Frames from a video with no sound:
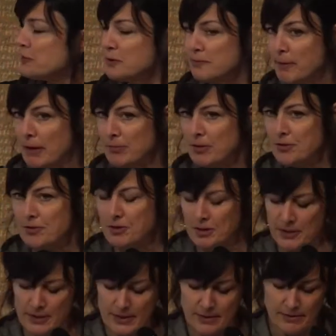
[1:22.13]
was published
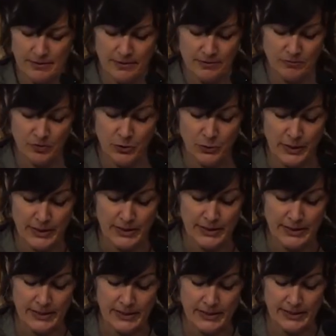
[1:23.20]
in
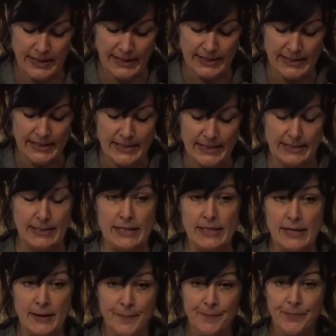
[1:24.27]
2019.
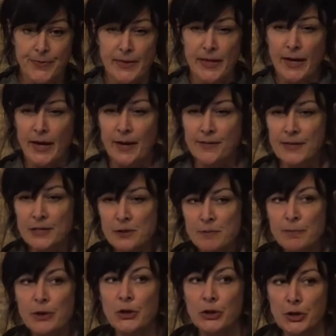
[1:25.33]
And this
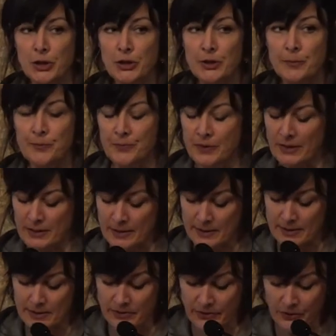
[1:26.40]
book
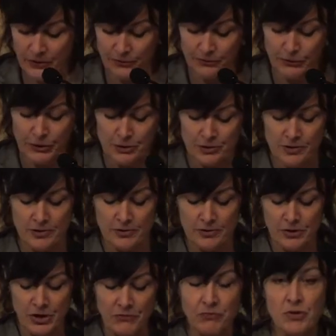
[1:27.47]
is the first
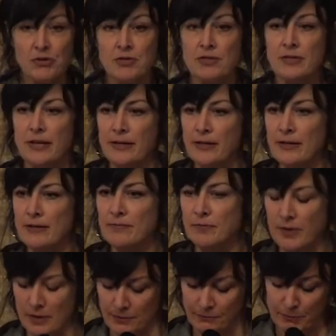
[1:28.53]
general study
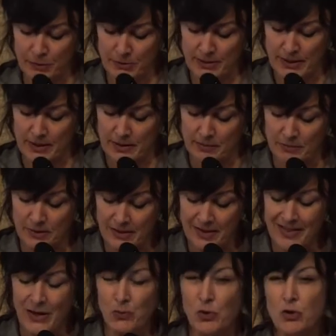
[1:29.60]
of museums
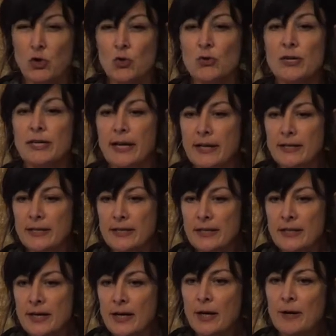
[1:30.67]
that were
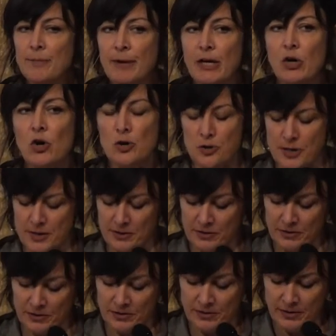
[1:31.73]
created by
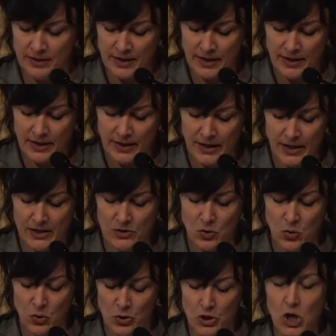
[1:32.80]
artists and
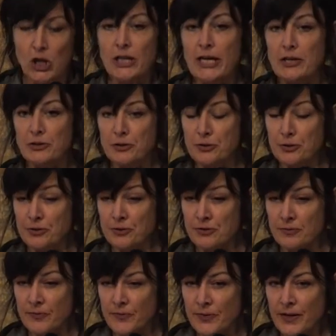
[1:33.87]
or
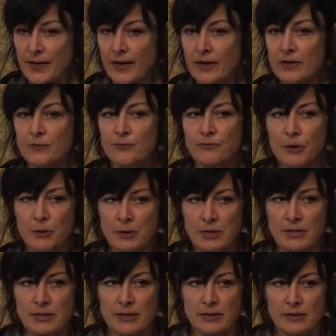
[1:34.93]
collectors. And it
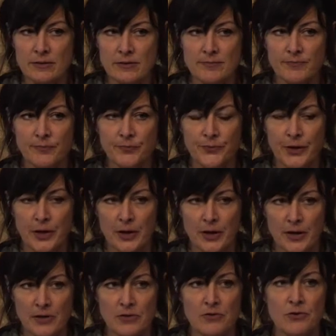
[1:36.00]
focuses
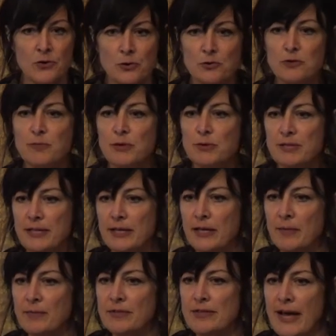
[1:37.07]
on those
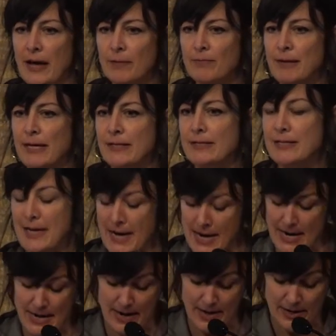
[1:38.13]
museums that
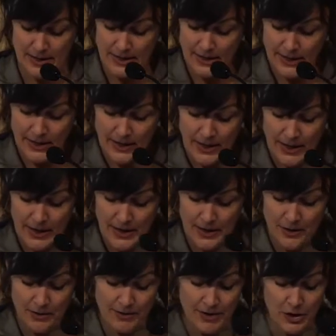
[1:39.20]
maintain
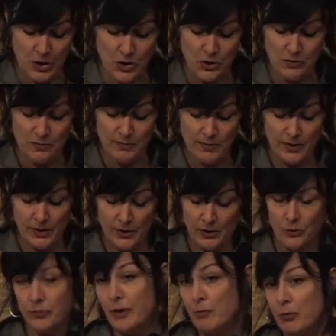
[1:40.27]
uh, their
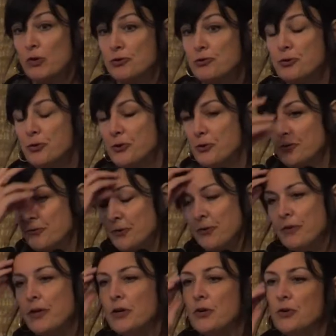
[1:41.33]
or that preserve
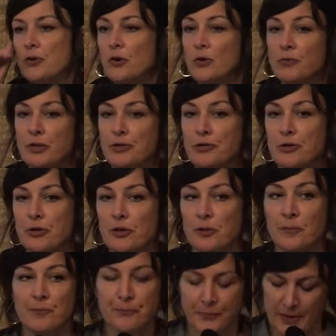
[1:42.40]
their
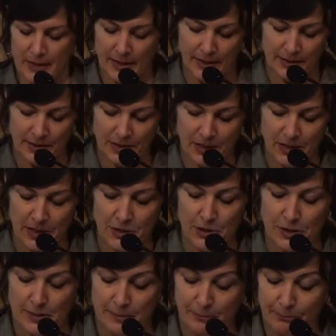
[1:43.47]
original
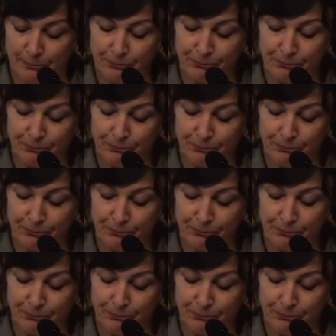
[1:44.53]
installation.